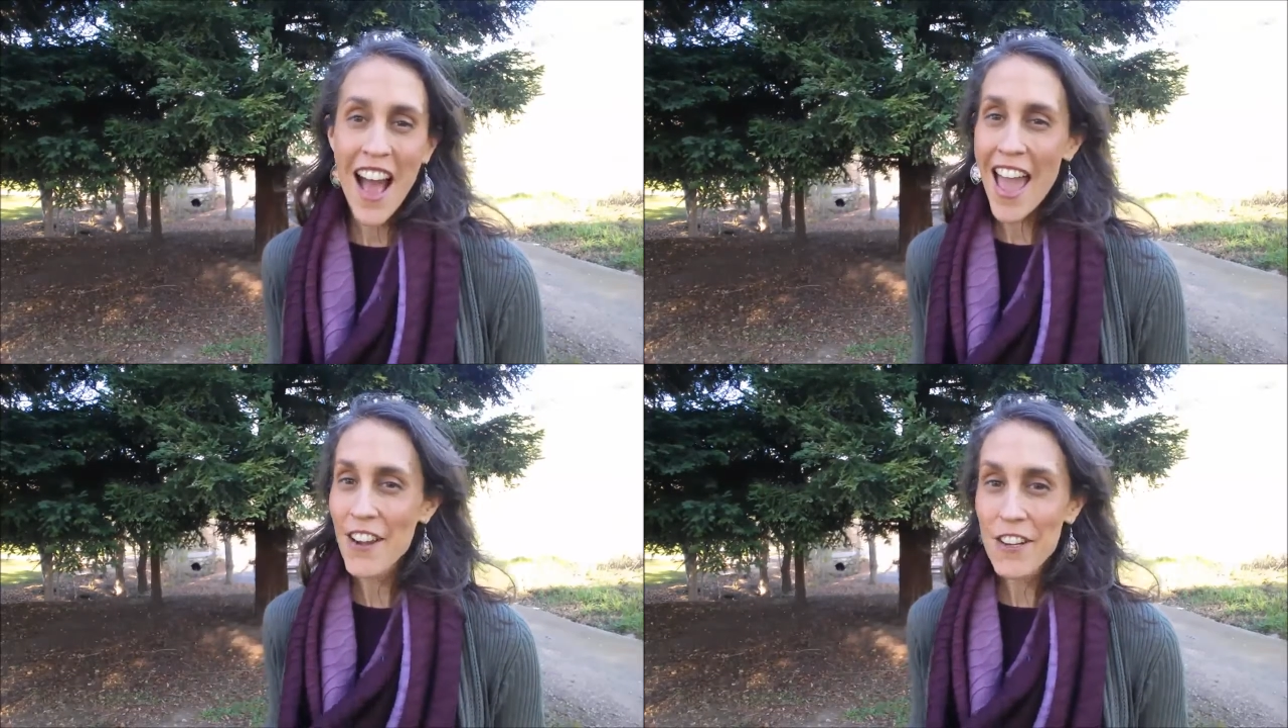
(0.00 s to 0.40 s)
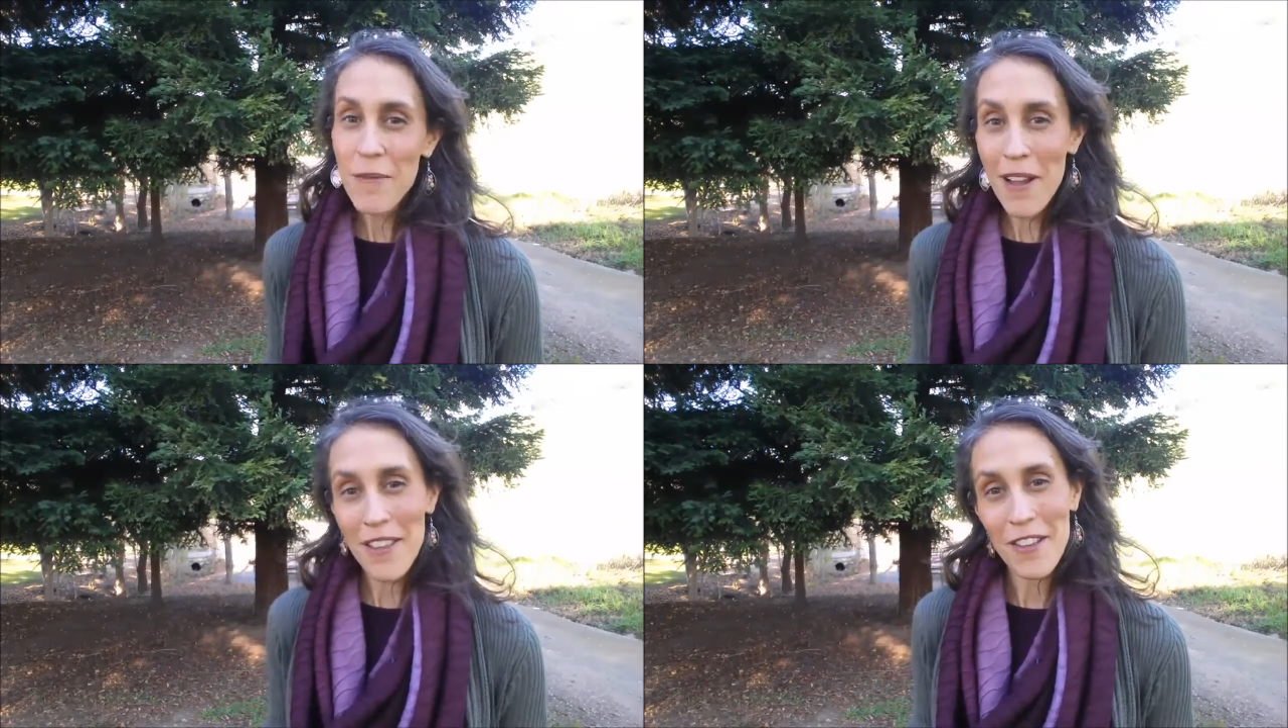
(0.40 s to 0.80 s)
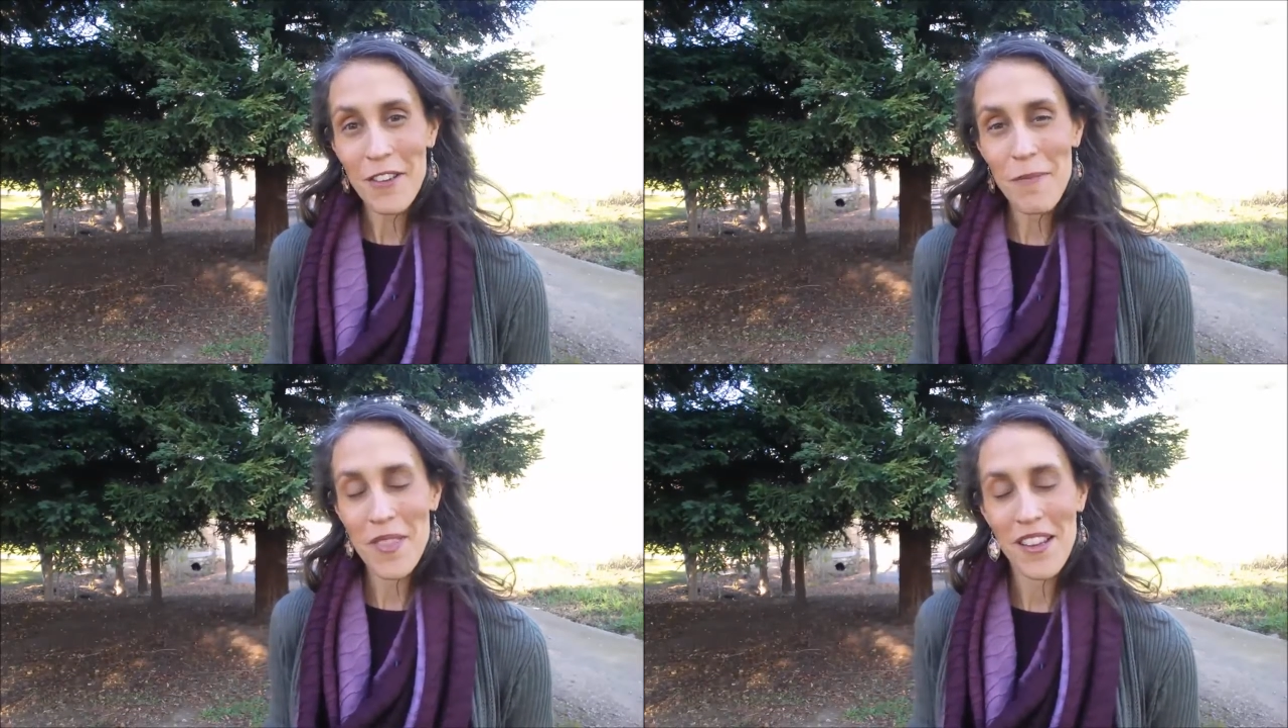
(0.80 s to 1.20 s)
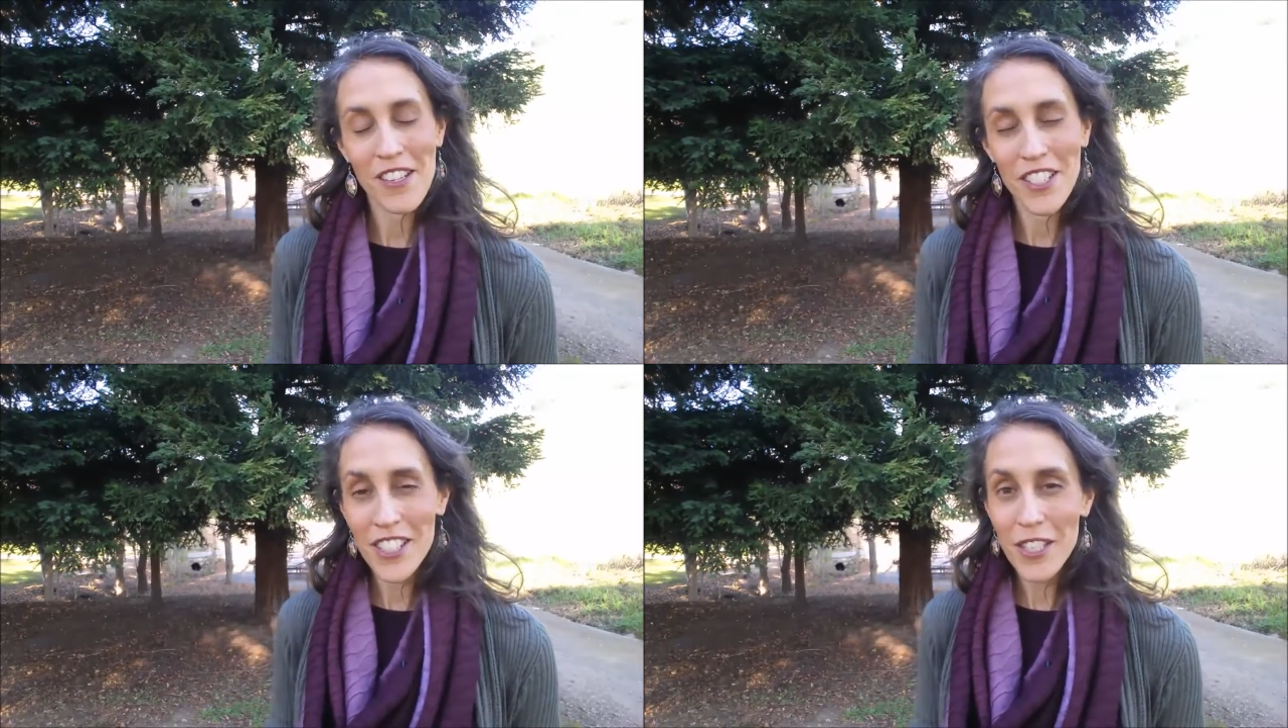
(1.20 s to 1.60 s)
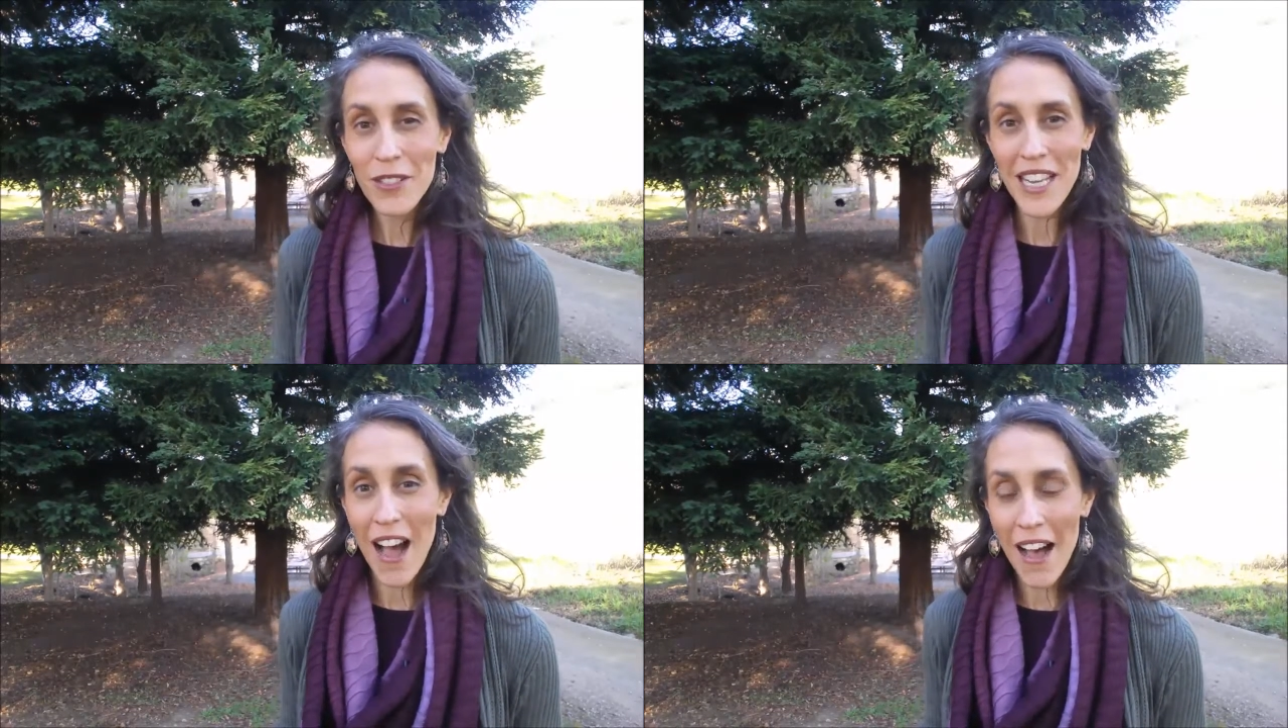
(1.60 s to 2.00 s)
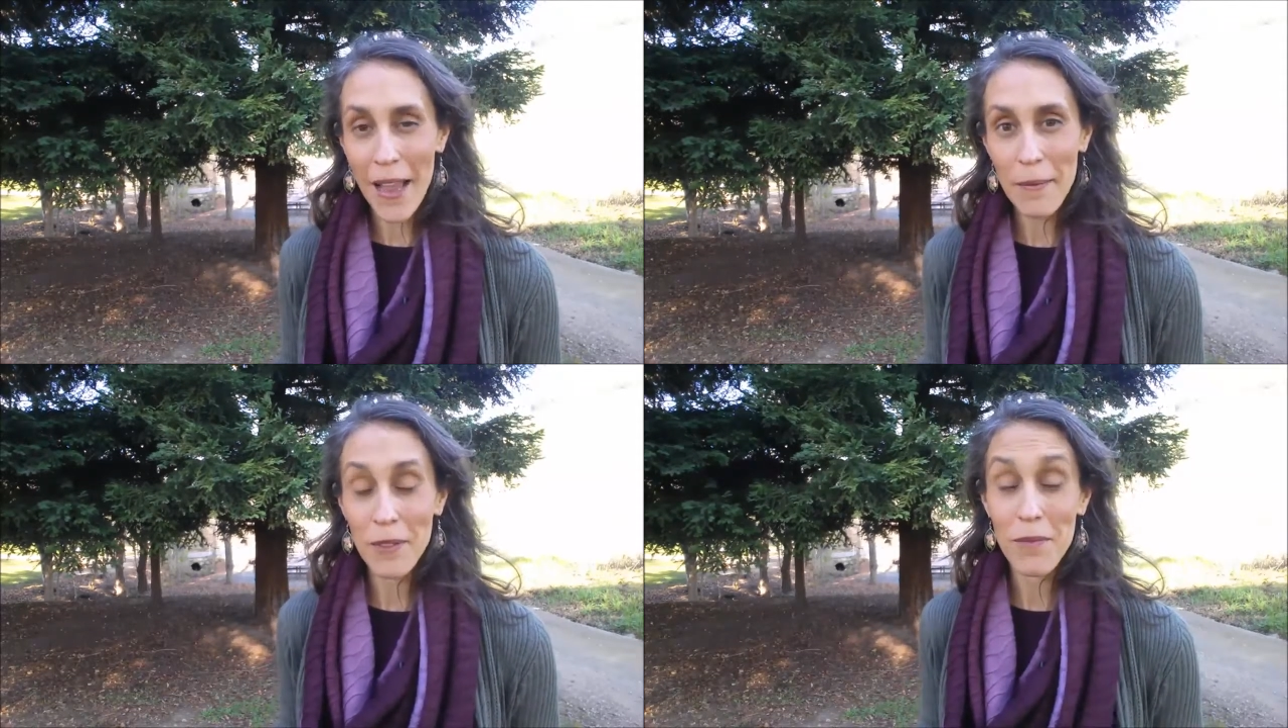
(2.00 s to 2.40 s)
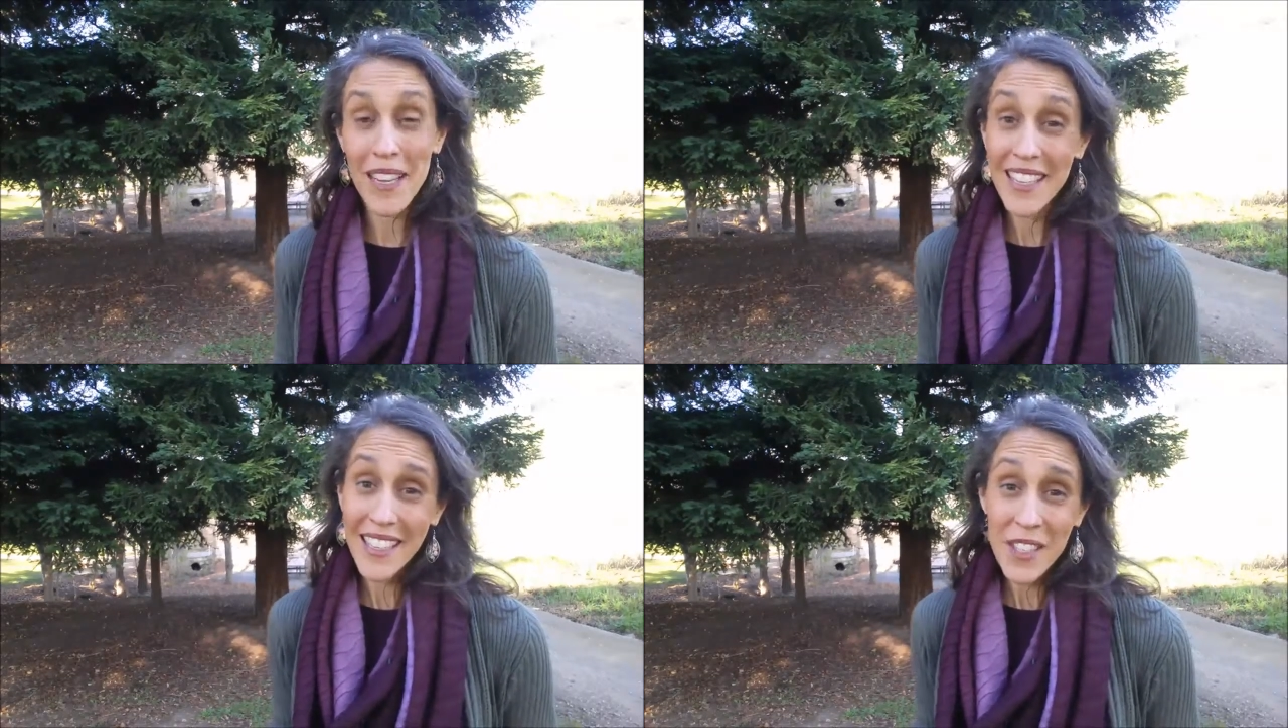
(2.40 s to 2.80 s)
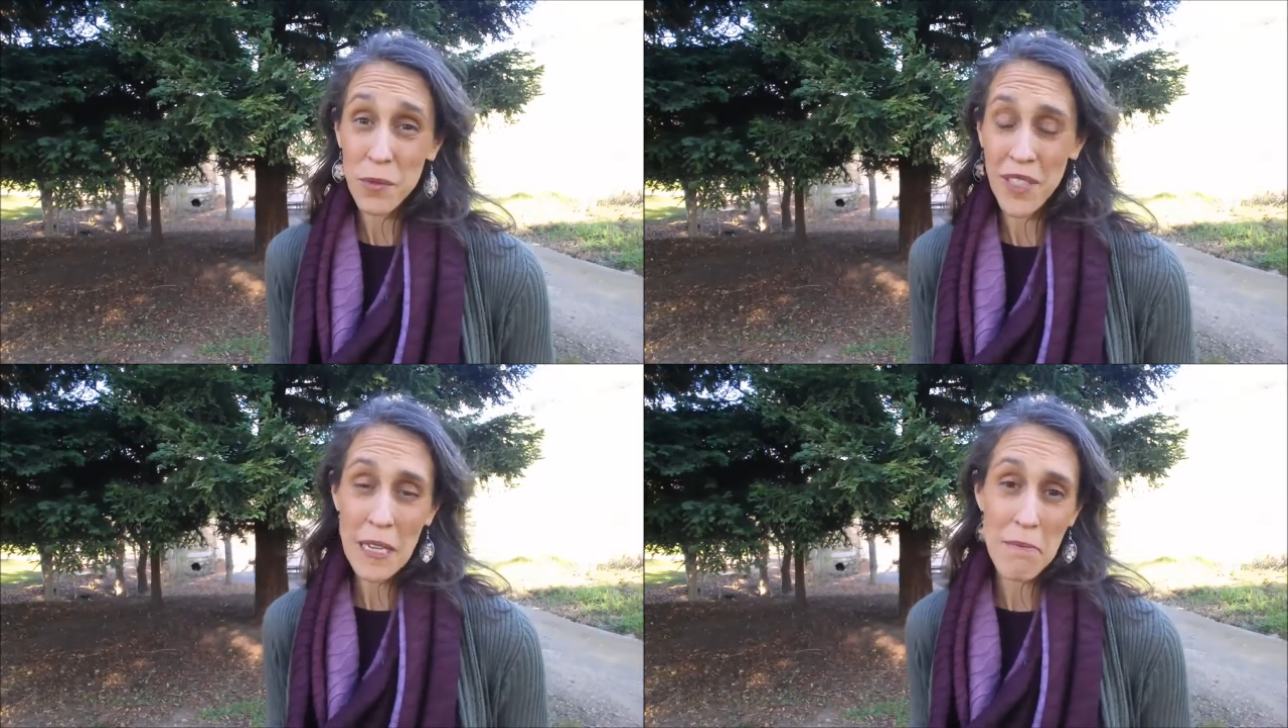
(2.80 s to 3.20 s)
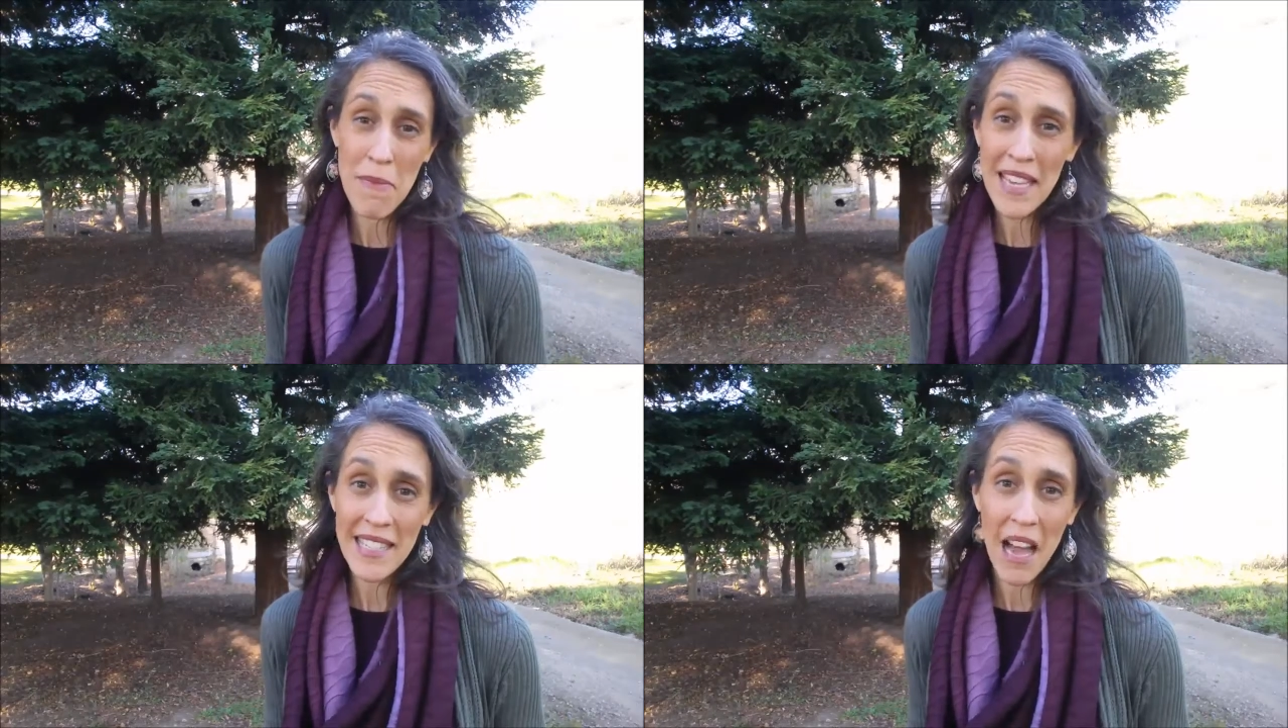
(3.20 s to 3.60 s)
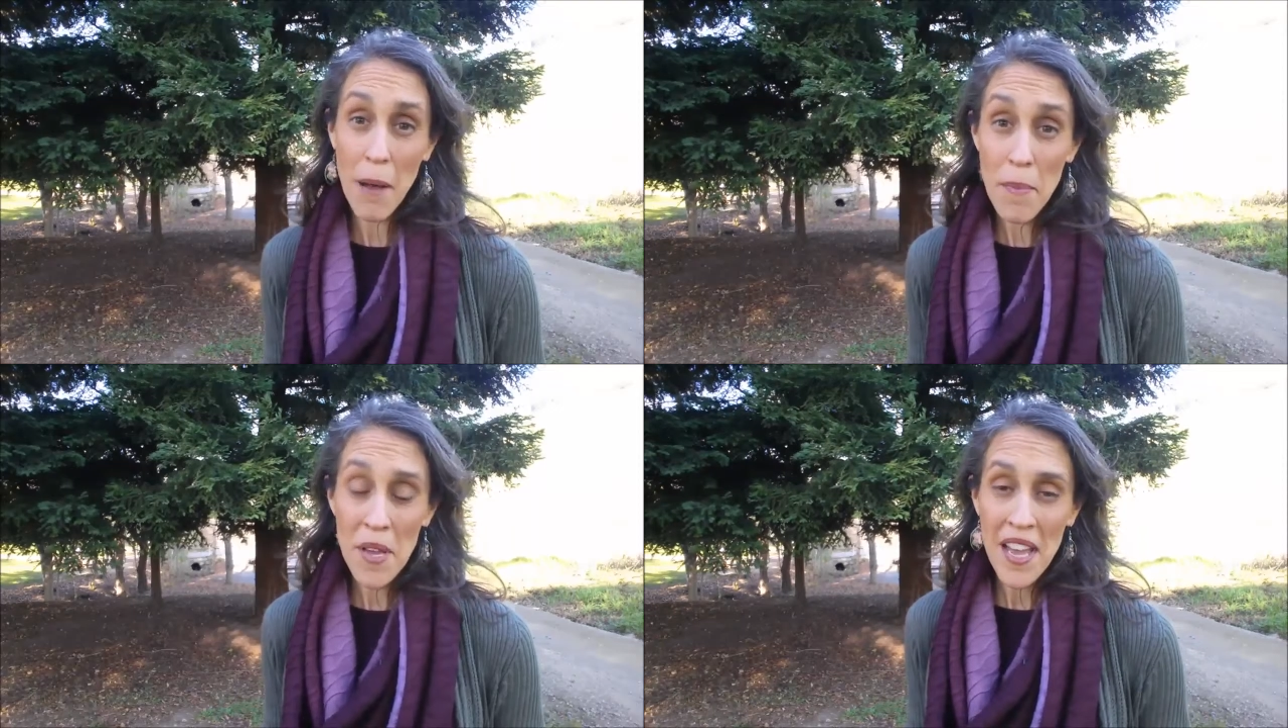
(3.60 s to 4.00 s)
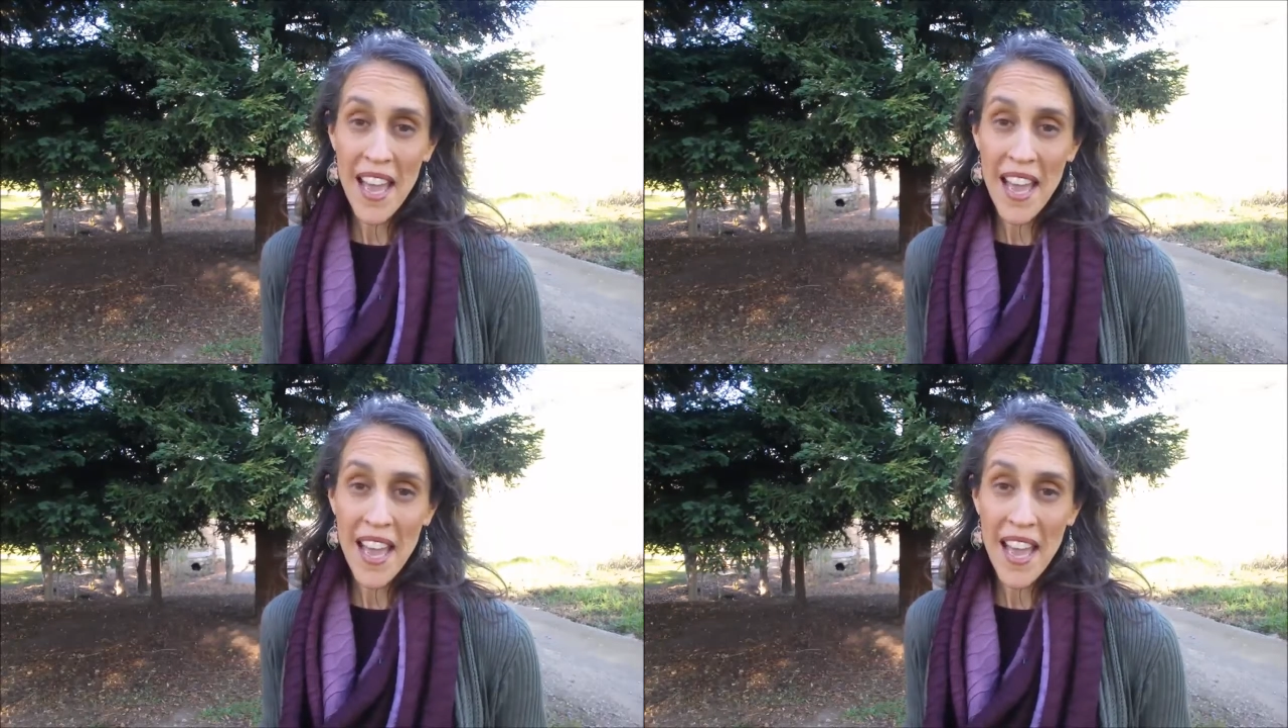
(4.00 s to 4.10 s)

I don't know about you, but there are just those times when my kids really mess up,